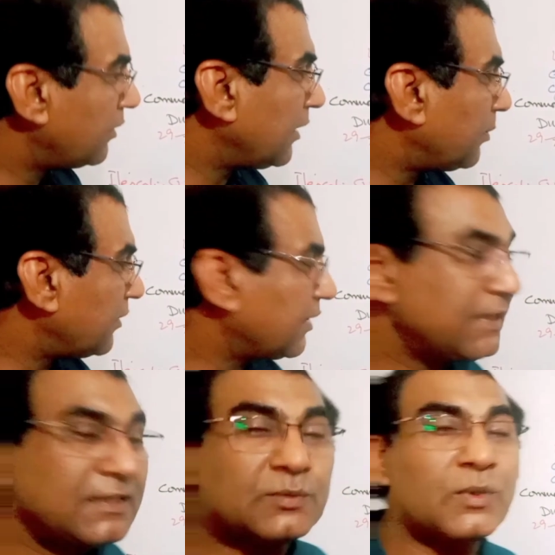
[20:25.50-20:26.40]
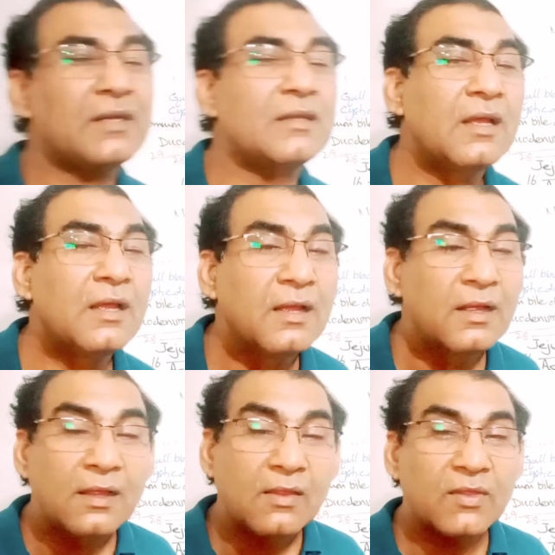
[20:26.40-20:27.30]
label is what?
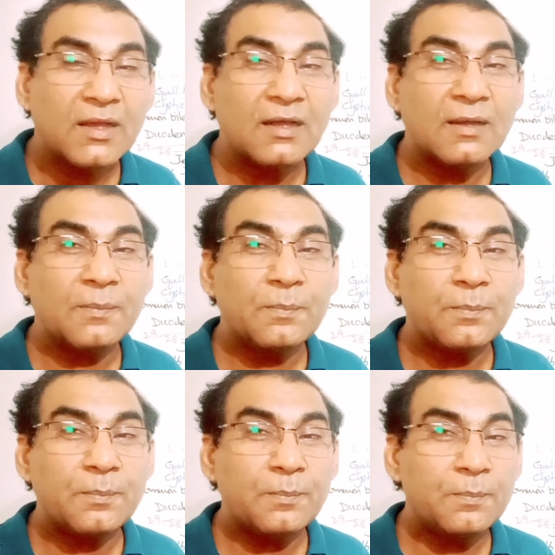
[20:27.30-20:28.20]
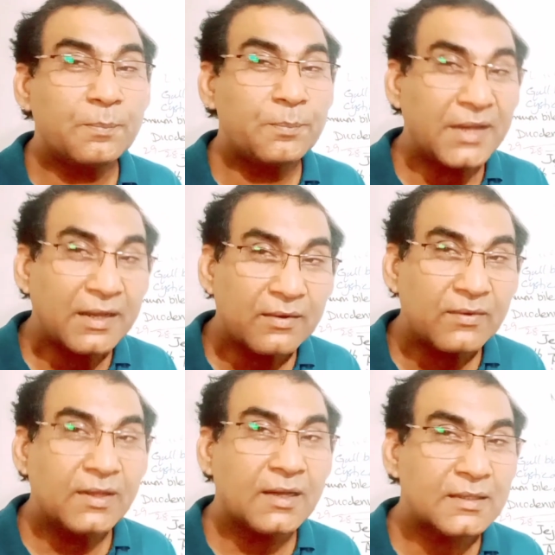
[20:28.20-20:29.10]
The
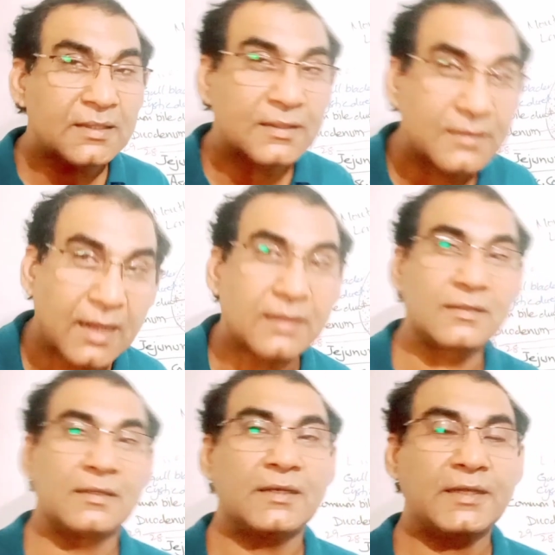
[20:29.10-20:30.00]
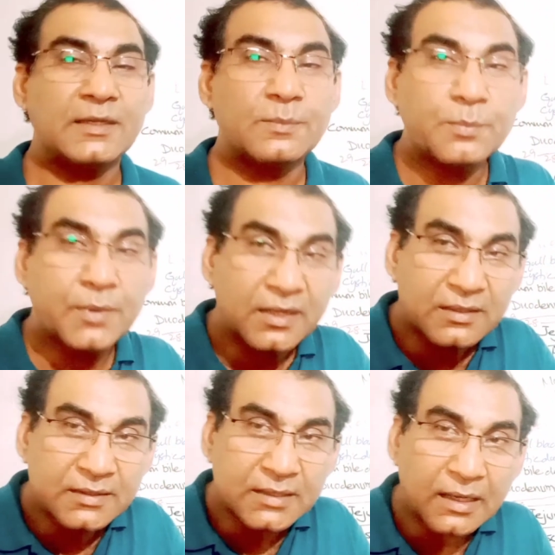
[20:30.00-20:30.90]
pancreatic duct. It
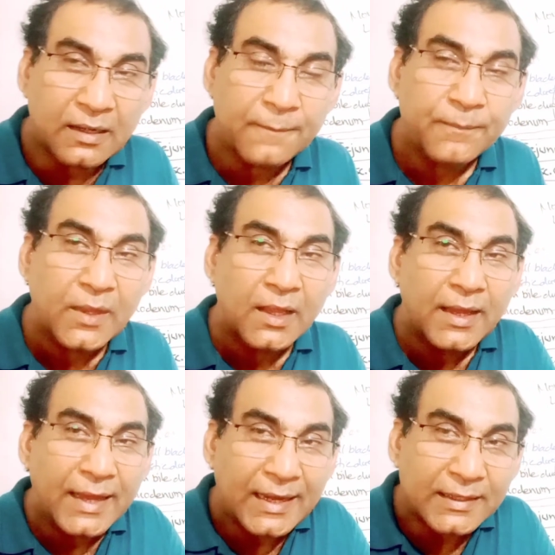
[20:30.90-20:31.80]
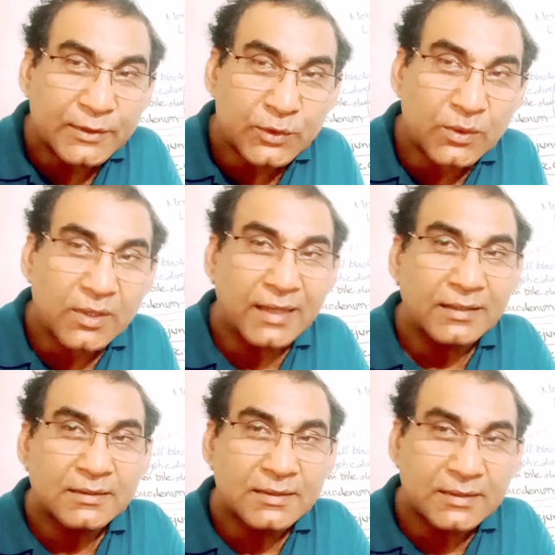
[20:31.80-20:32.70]
brings the exocrine